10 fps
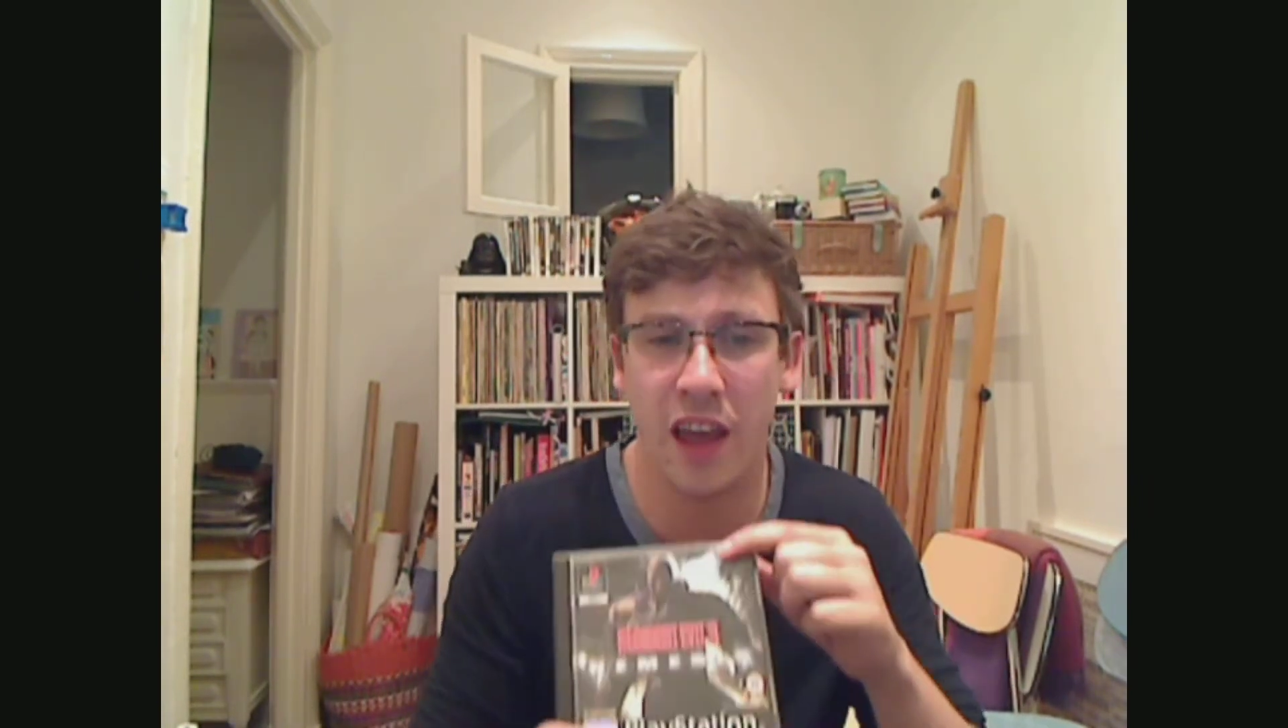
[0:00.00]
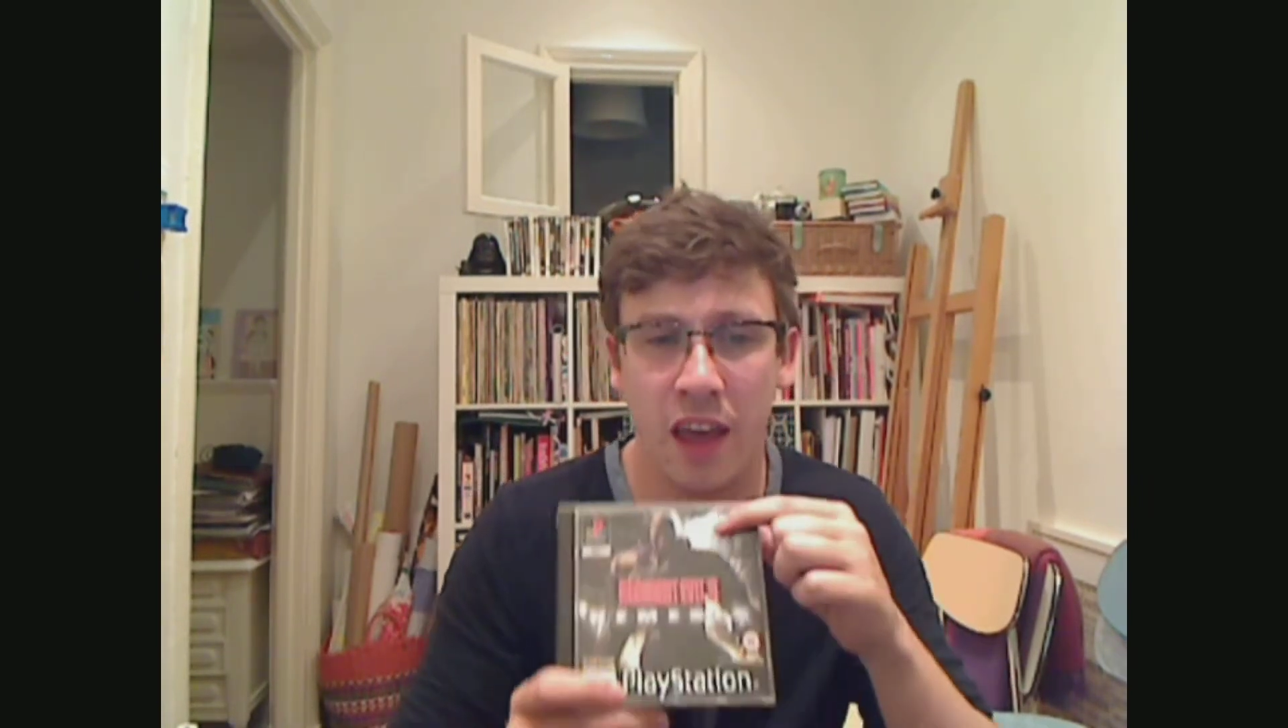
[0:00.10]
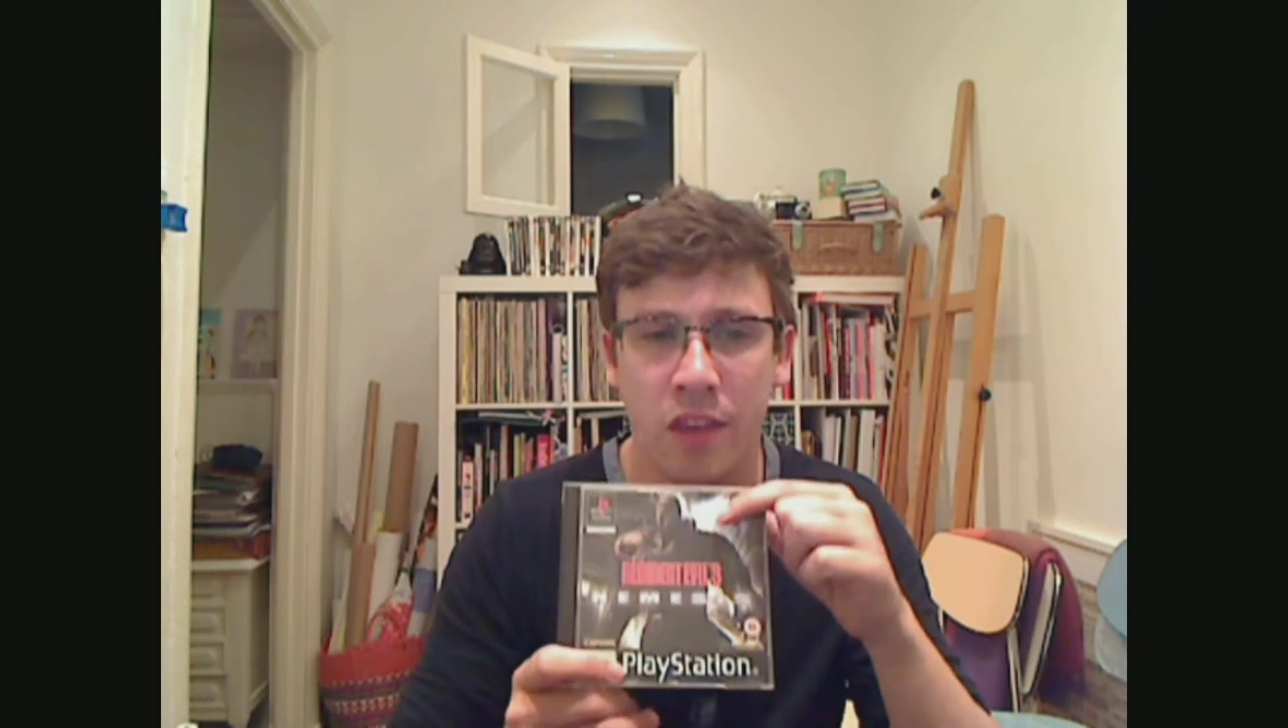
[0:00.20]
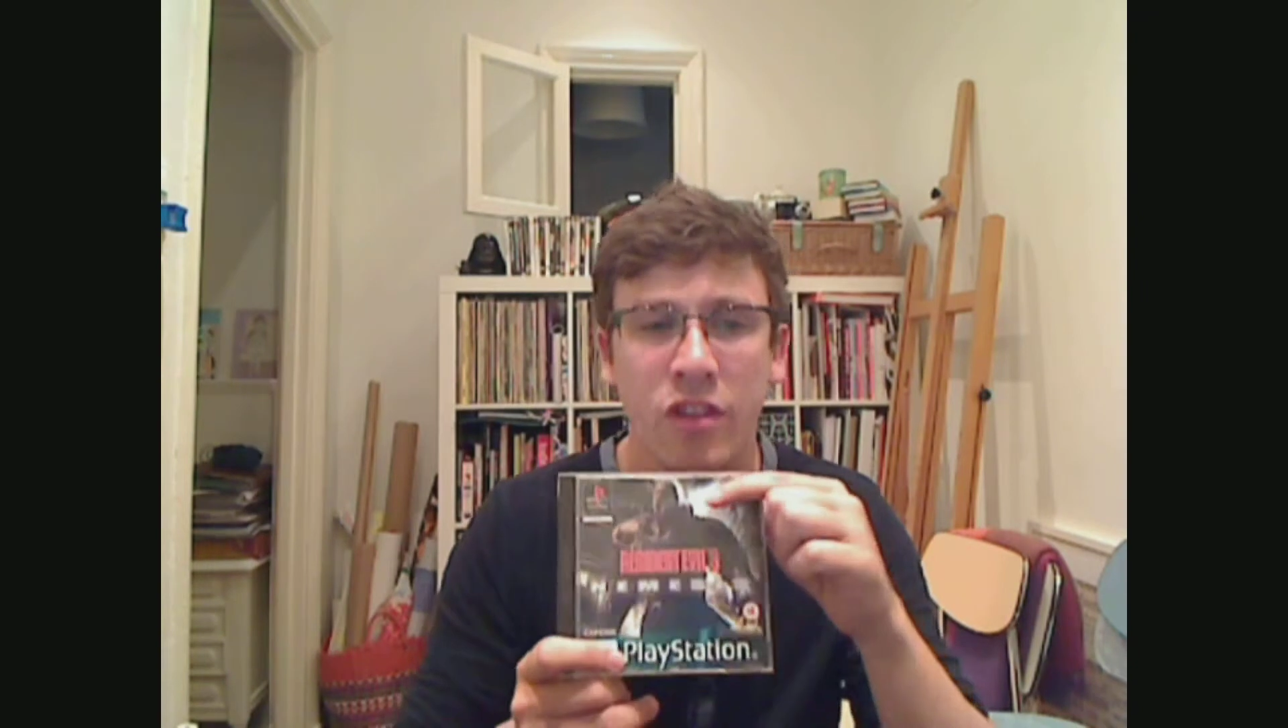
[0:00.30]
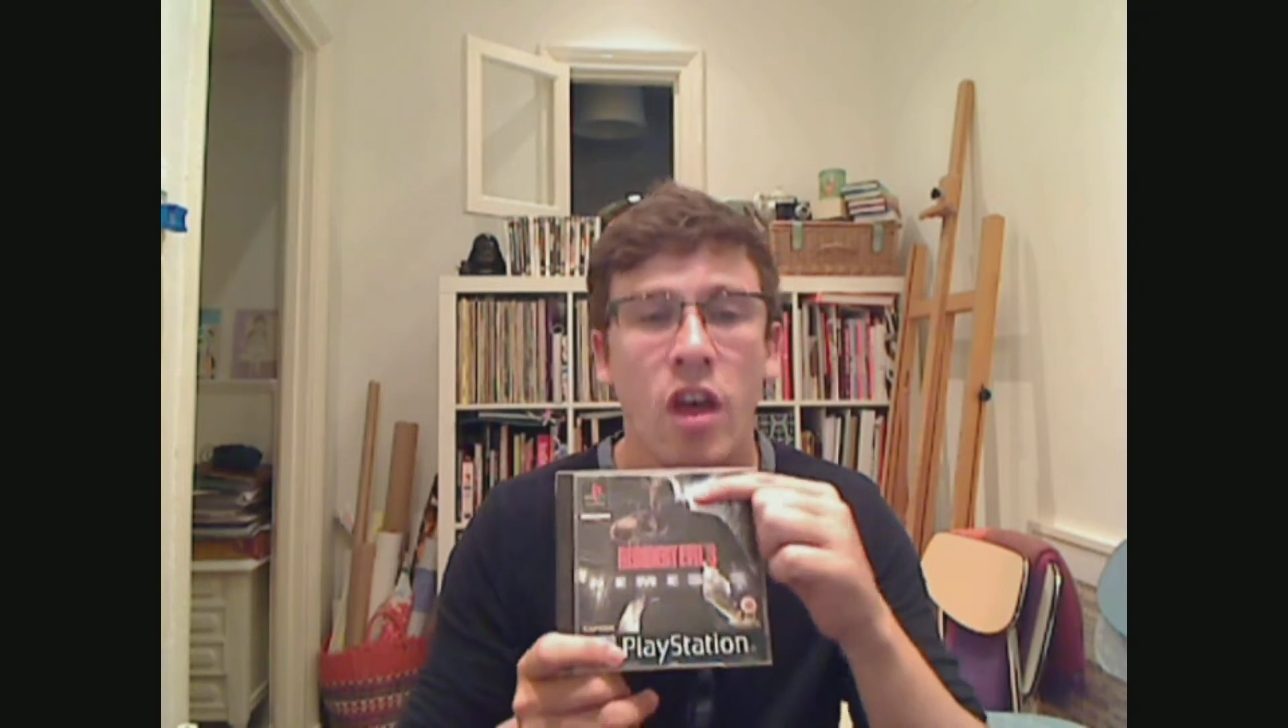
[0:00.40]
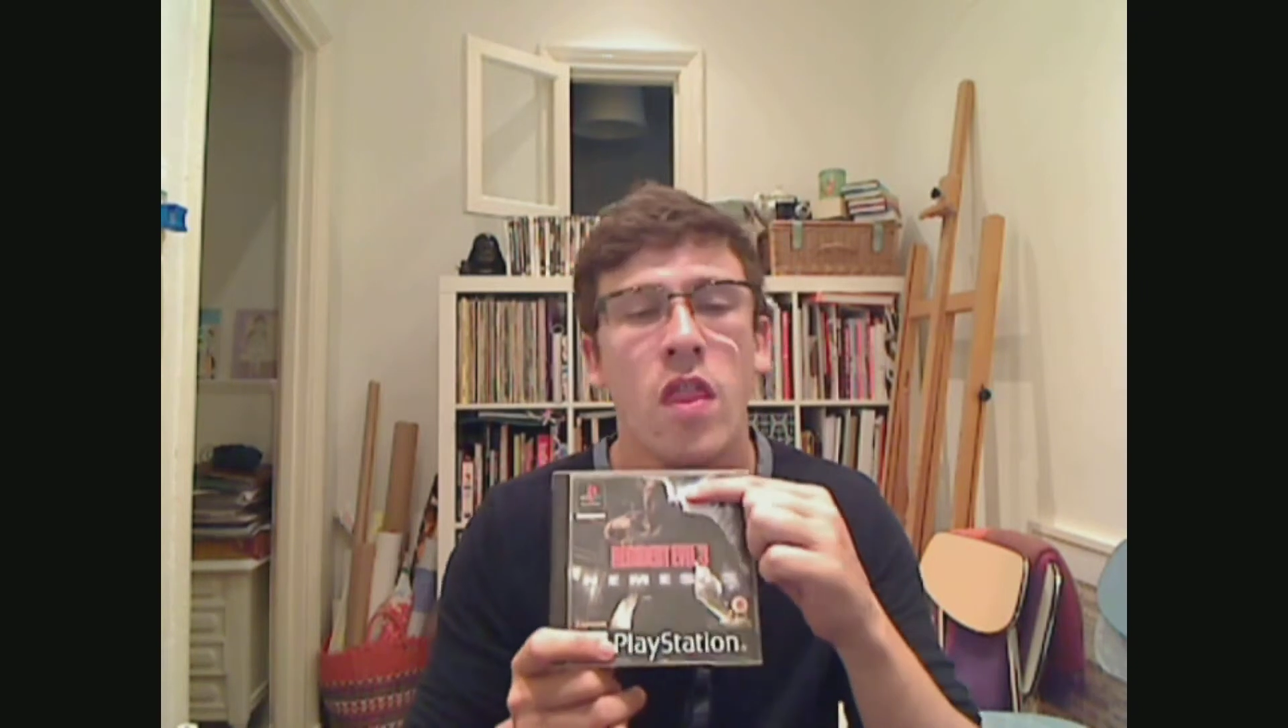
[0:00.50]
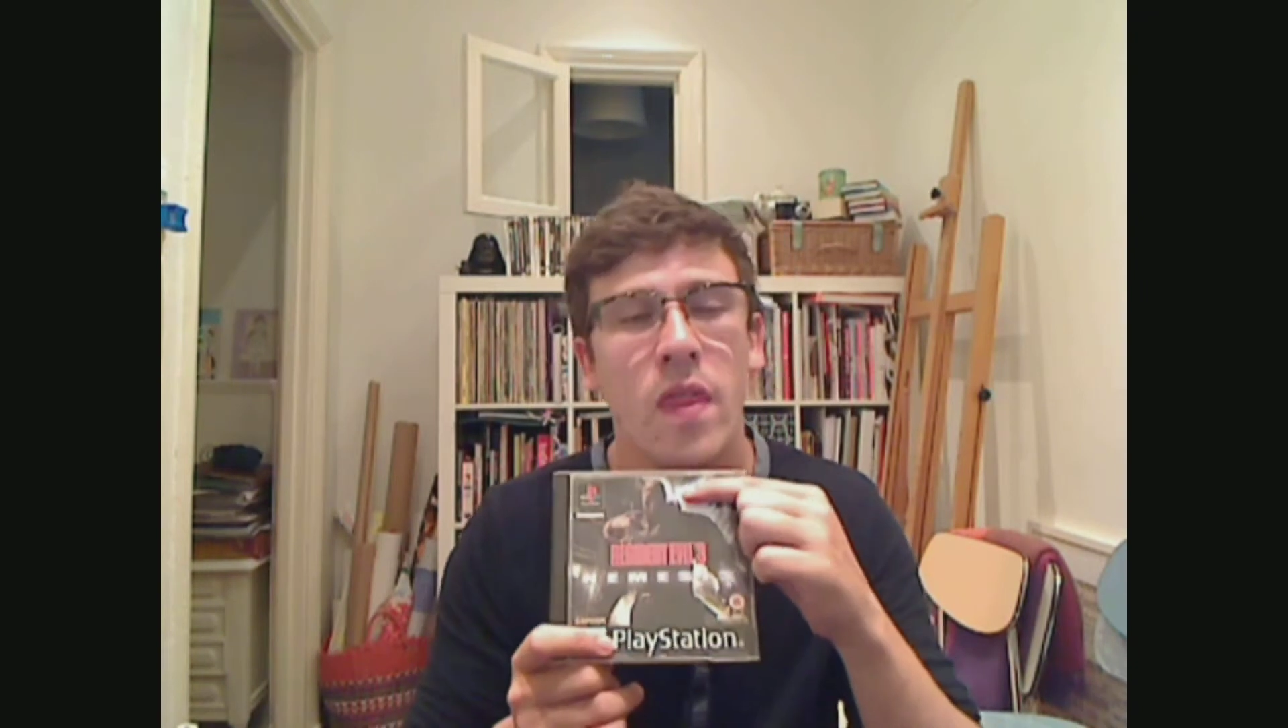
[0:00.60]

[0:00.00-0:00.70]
is